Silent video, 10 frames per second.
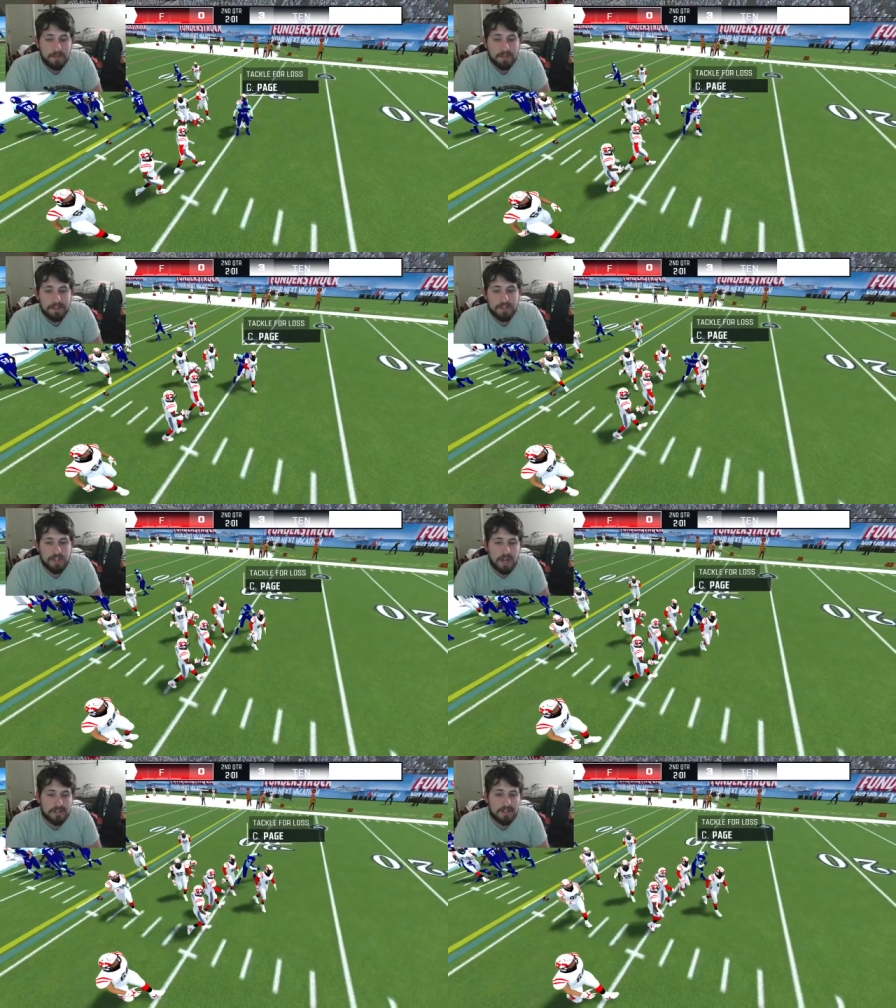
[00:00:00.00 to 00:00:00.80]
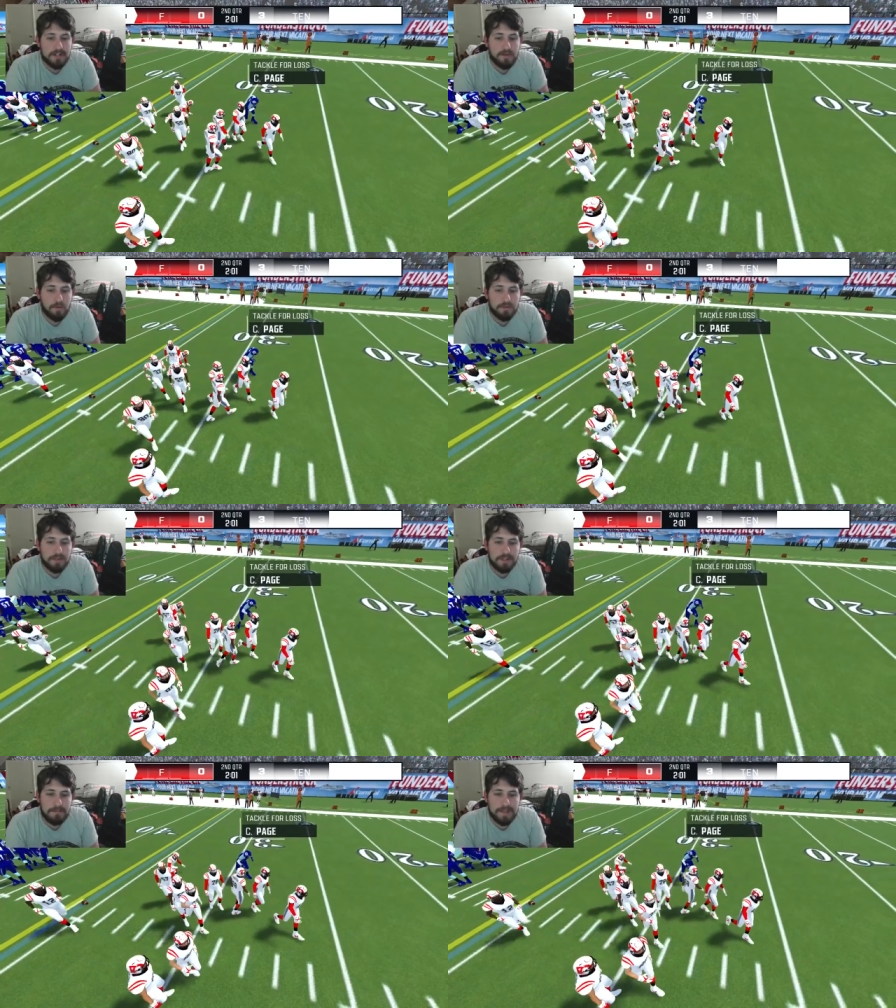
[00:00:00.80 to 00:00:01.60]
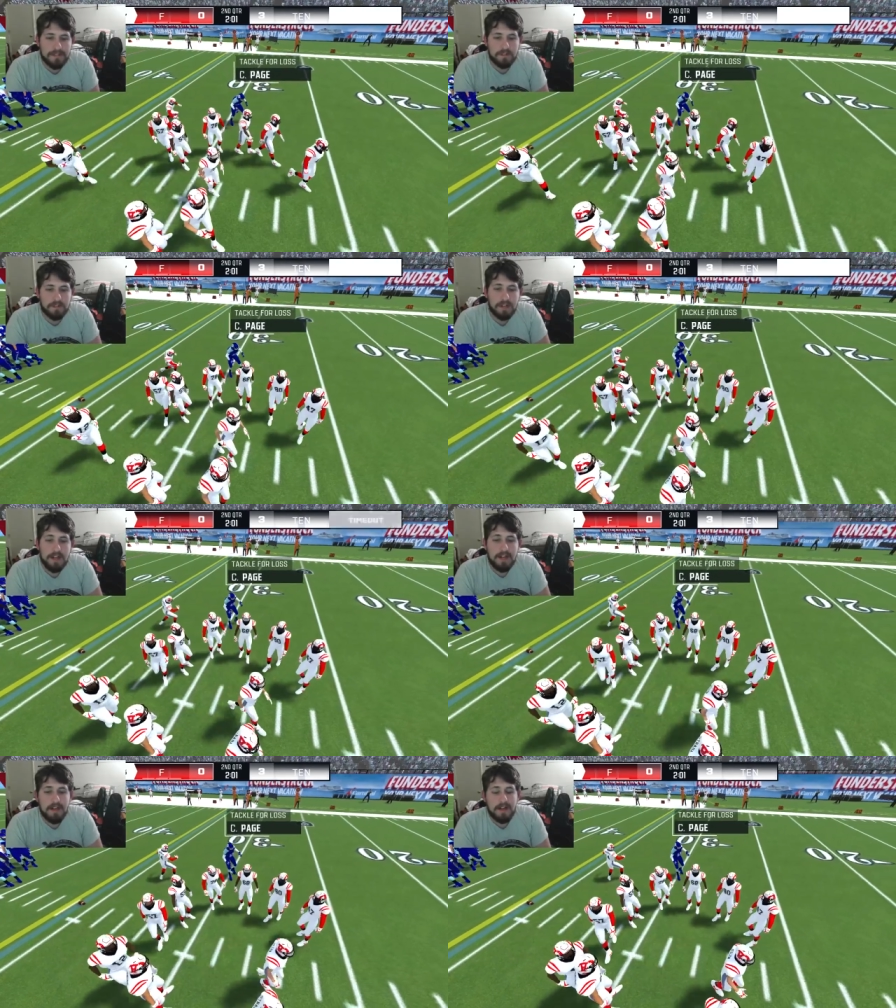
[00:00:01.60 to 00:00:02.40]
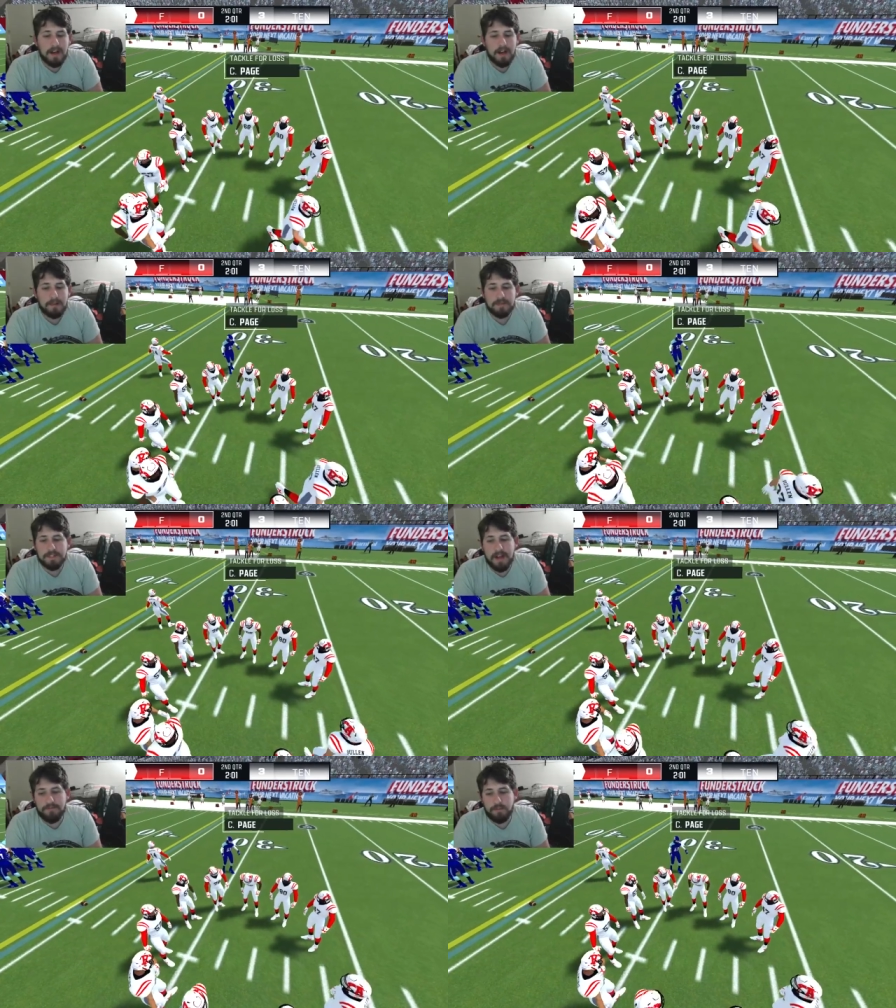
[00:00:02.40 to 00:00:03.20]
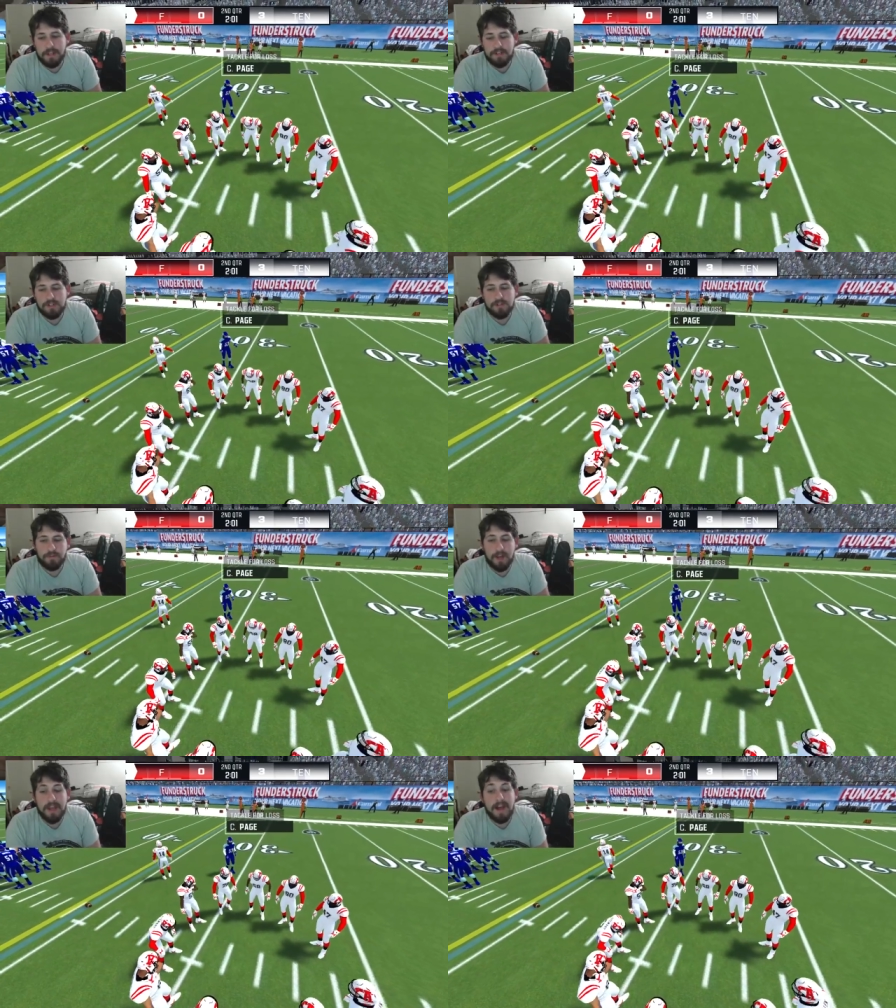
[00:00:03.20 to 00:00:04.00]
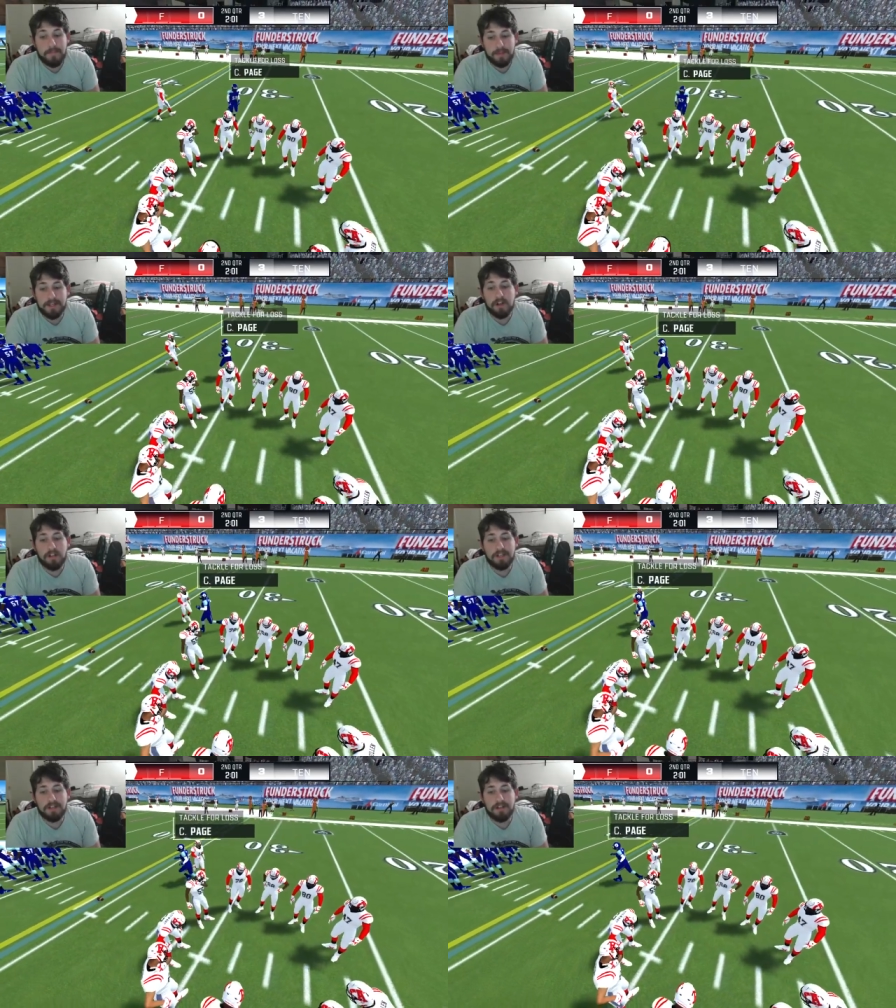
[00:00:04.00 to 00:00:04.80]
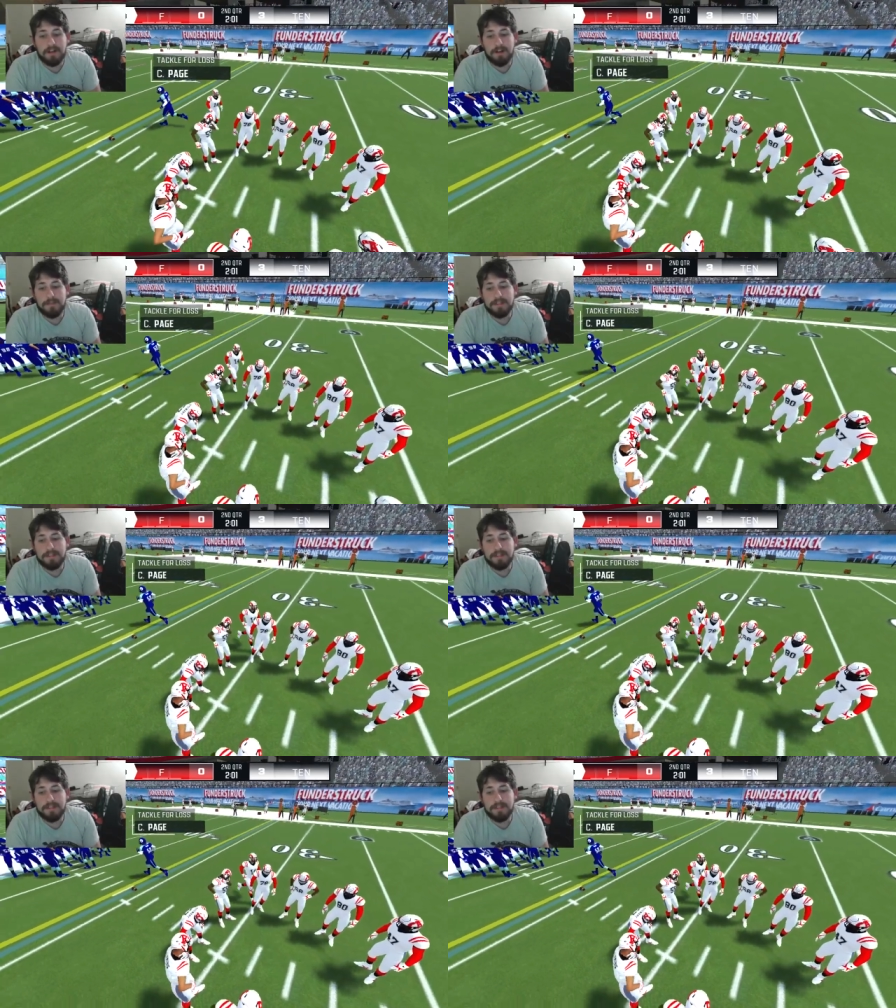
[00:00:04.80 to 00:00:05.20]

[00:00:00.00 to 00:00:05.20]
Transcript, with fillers: in the shotgun, normal, and pistol um, slot formations for AI play calling um,